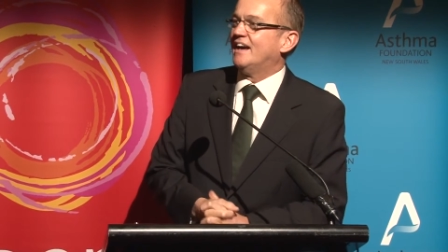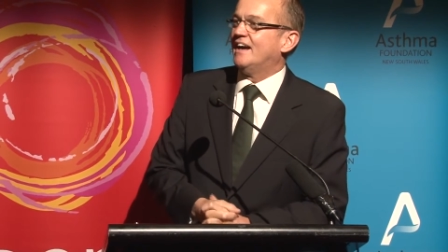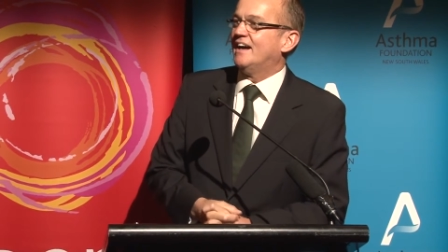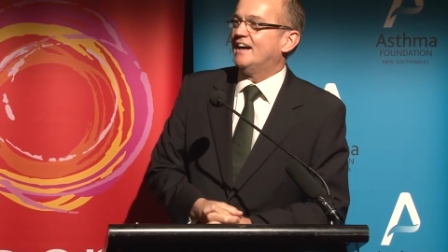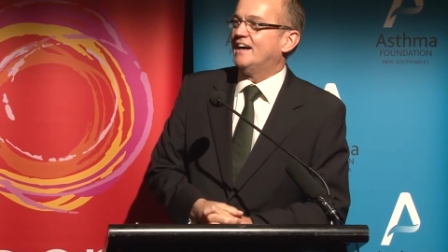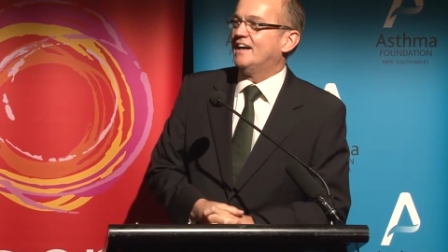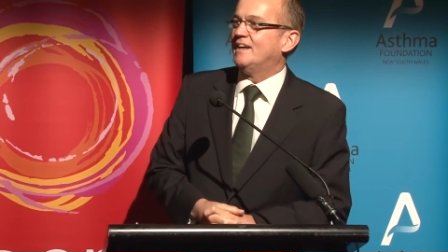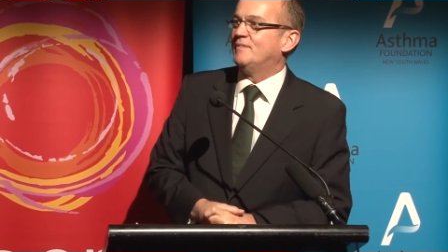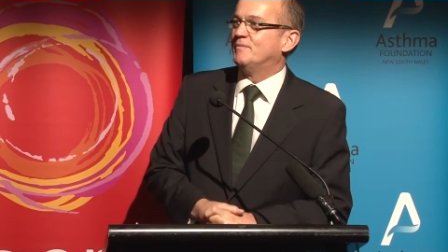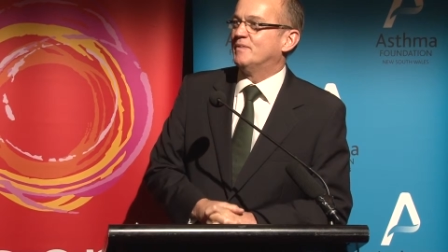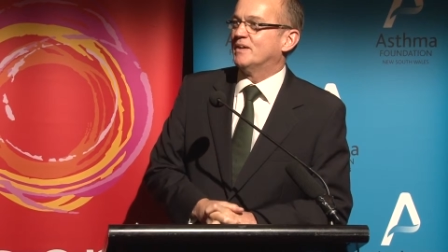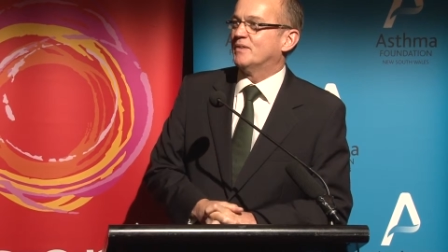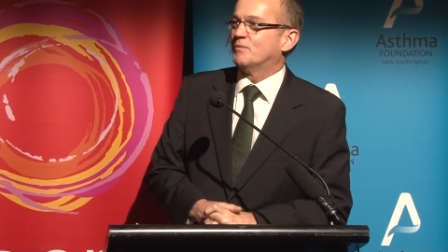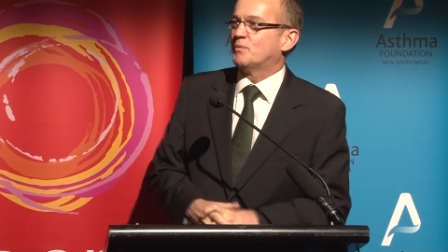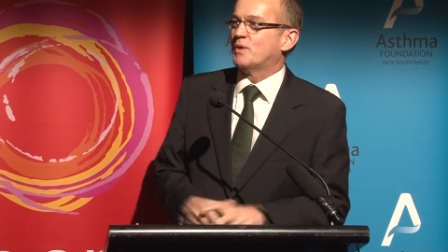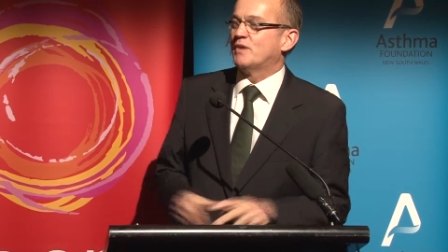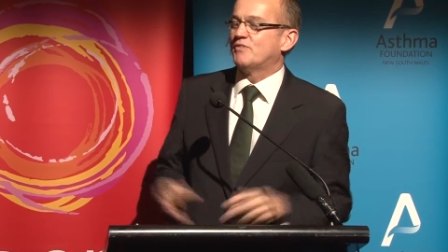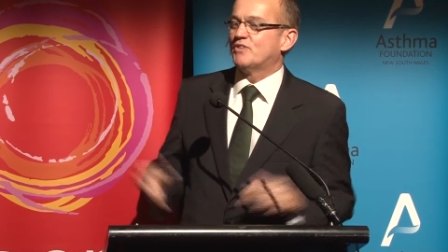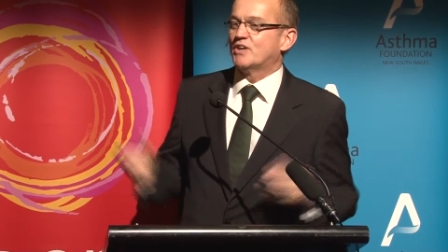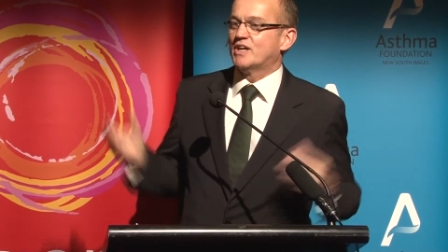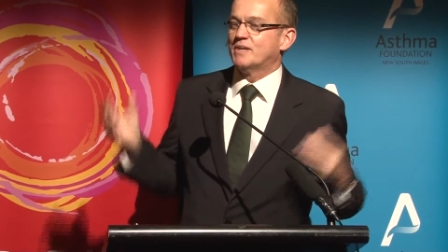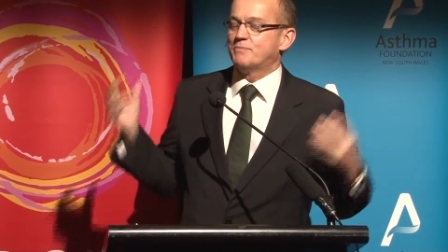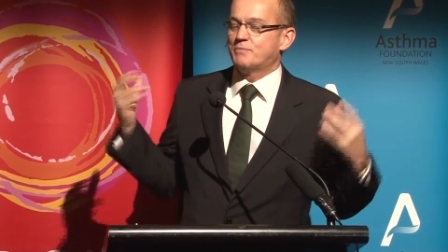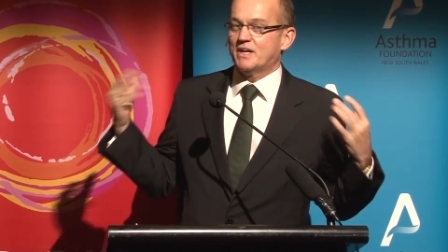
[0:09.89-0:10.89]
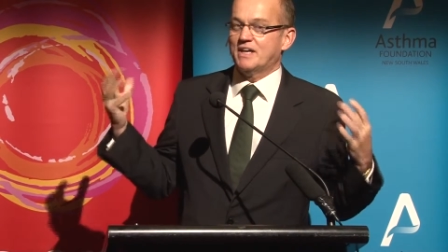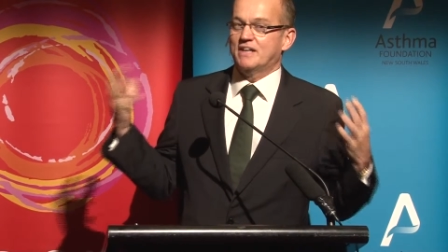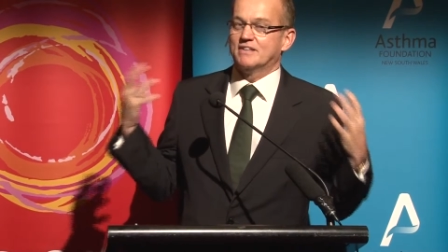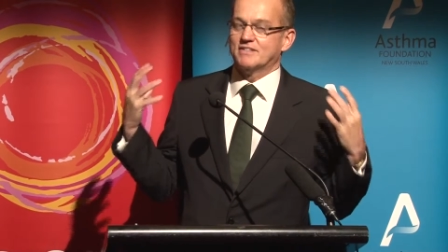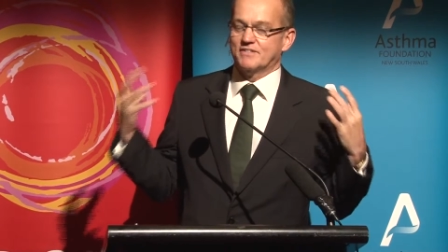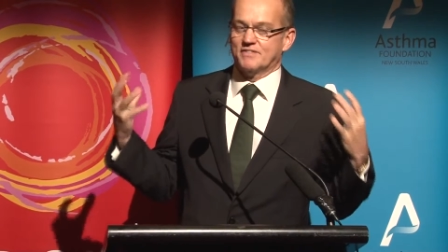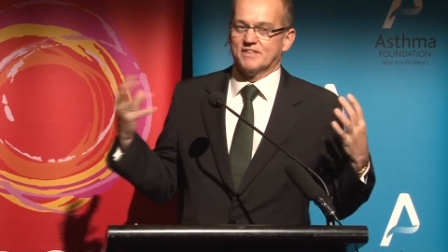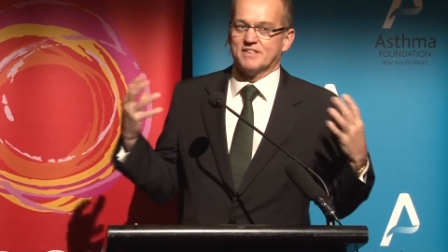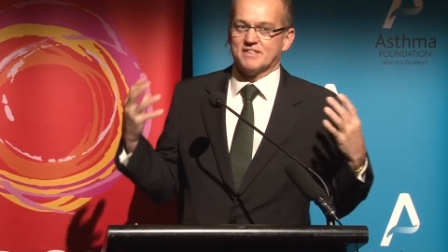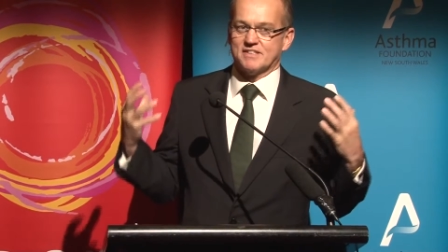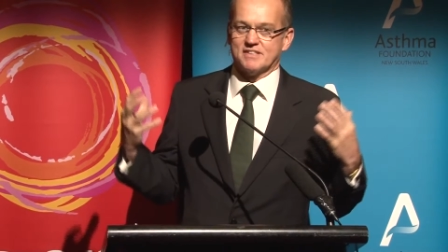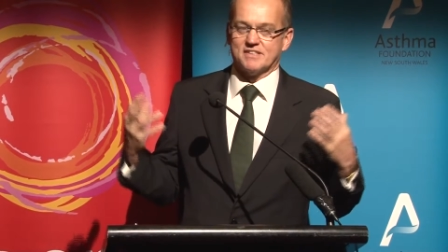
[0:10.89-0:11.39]
Um, we're very
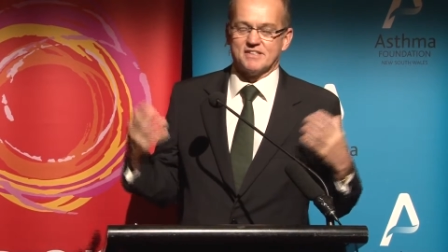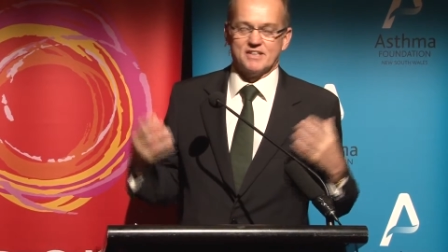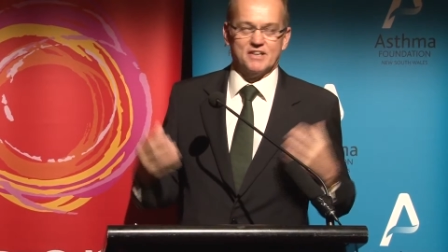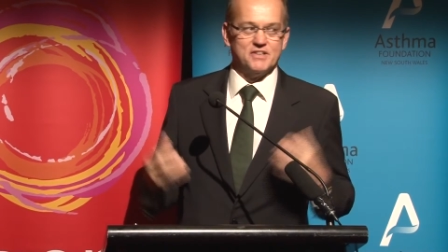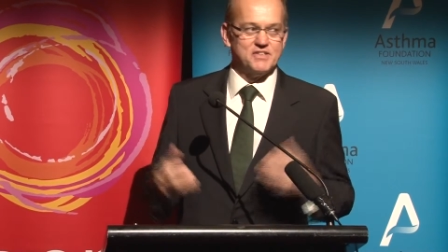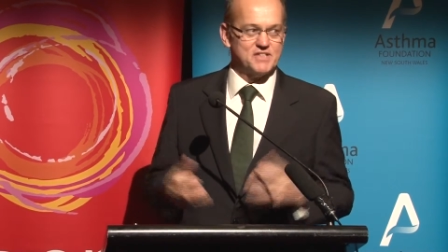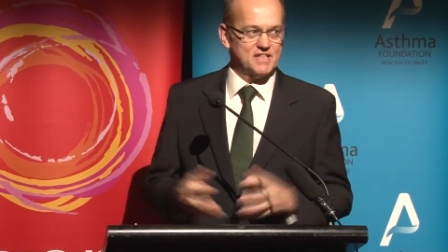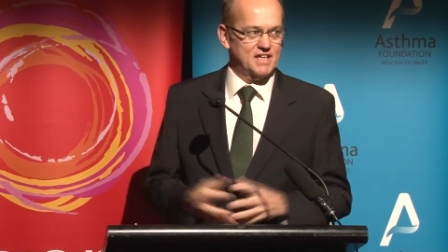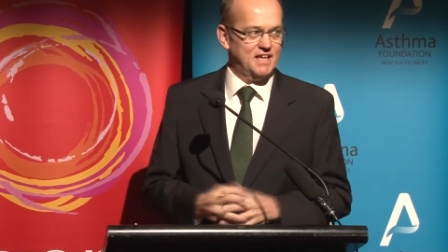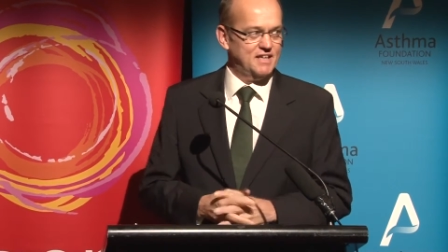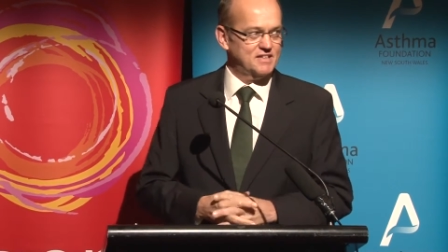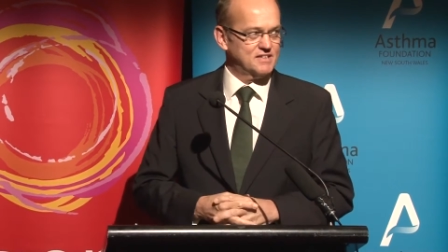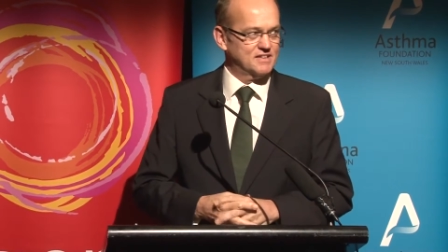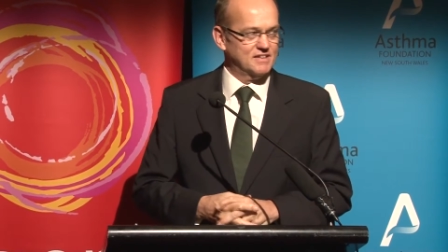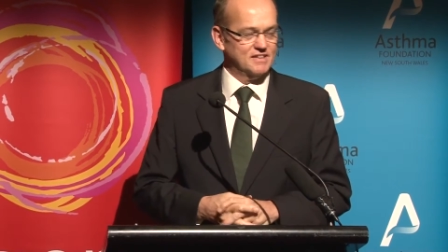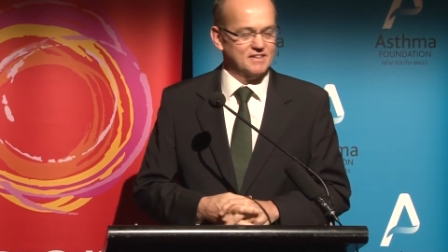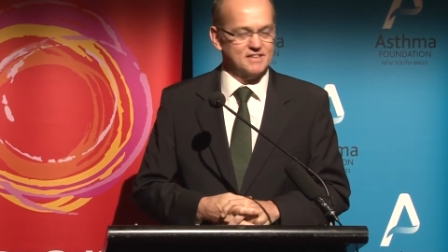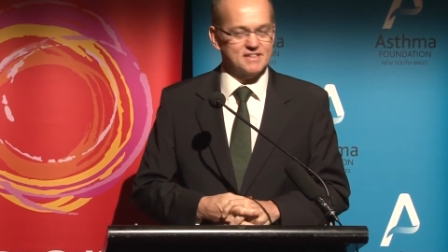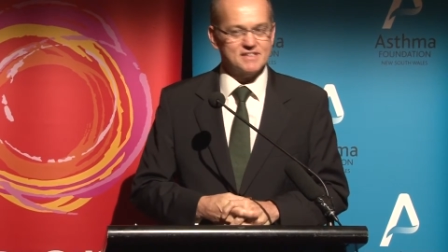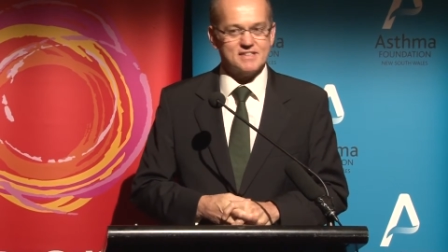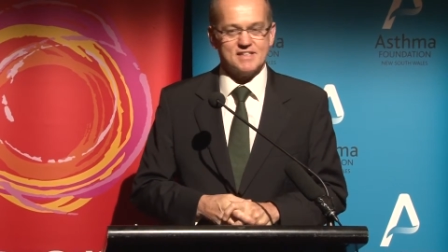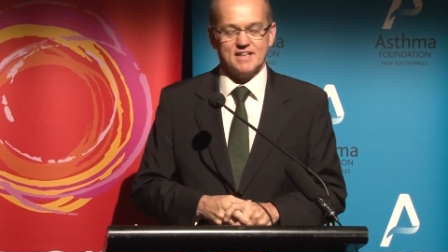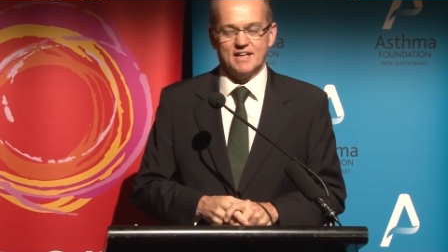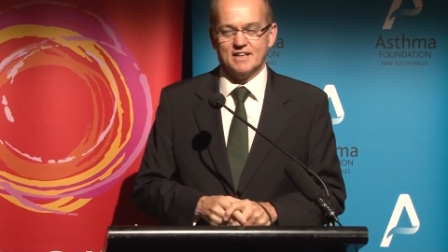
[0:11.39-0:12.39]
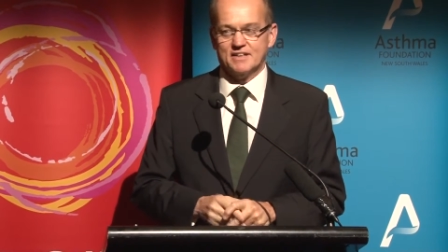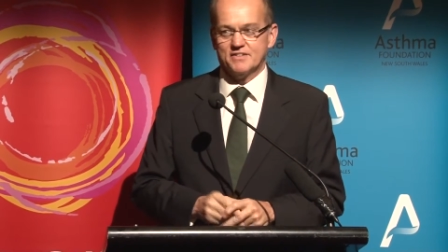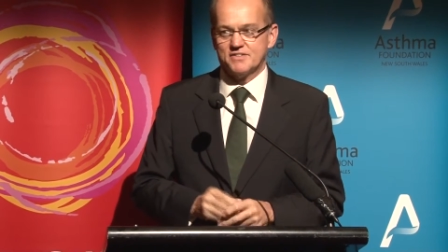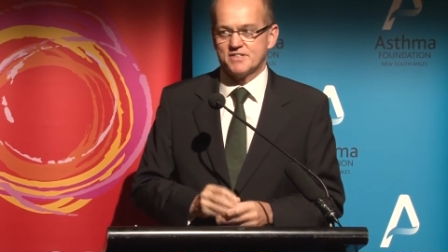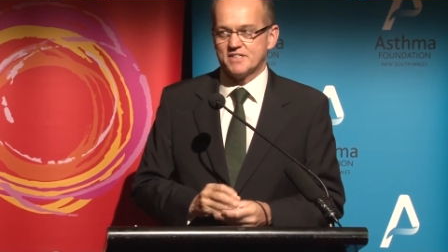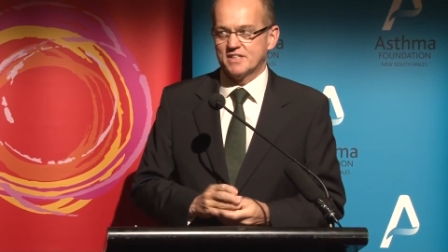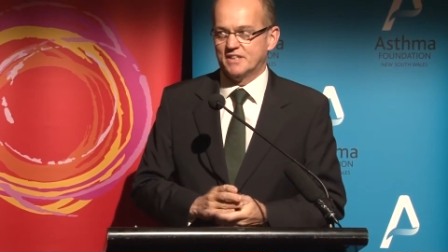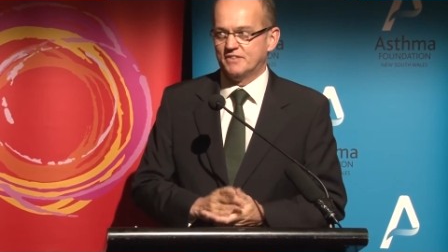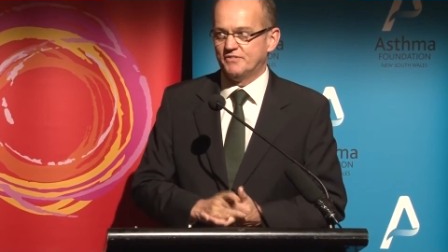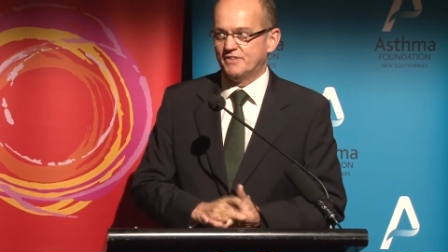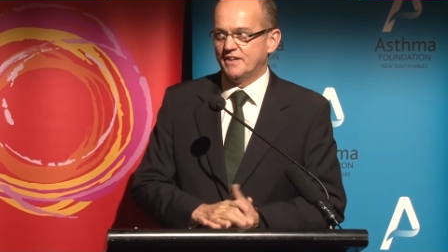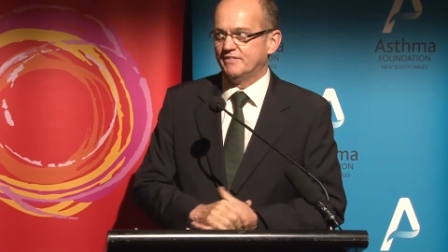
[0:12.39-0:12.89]
proud of this association. It is kind of
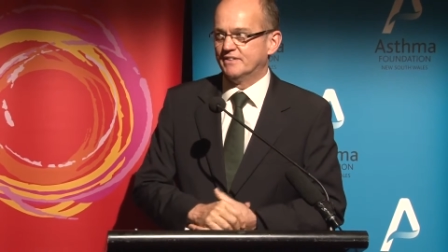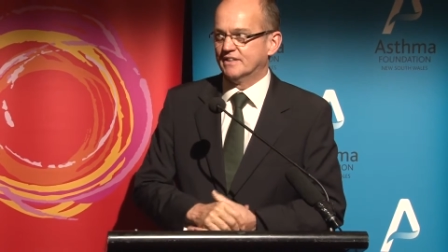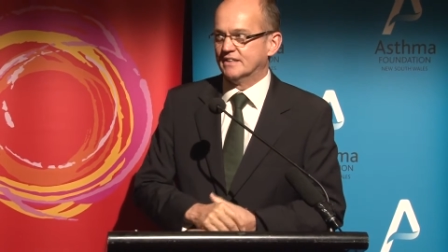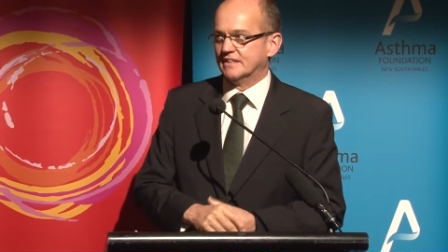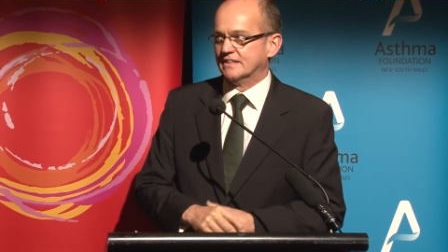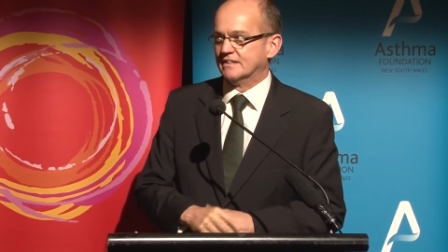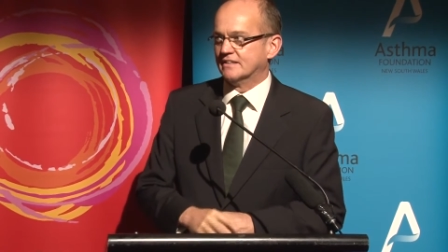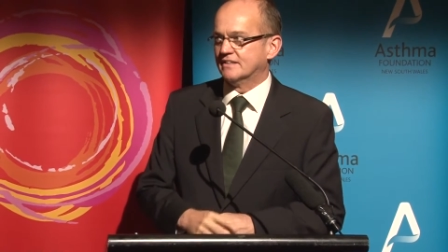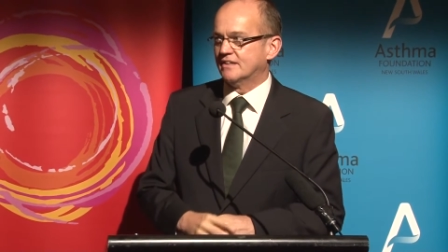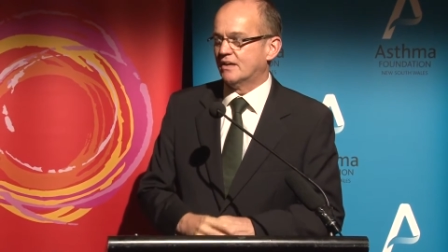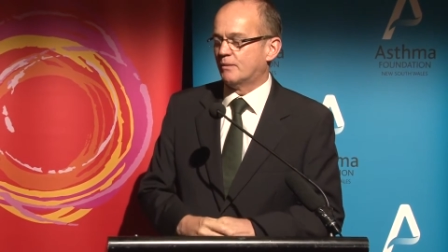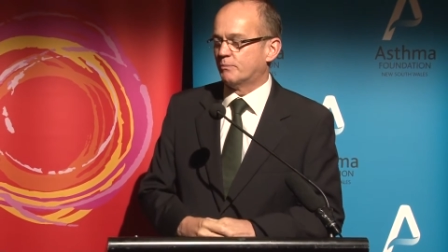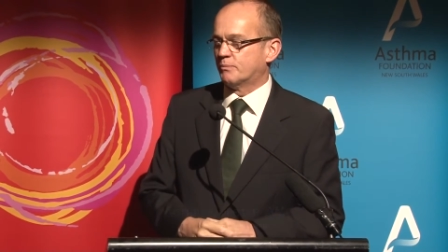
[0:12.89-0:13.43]
self-evident.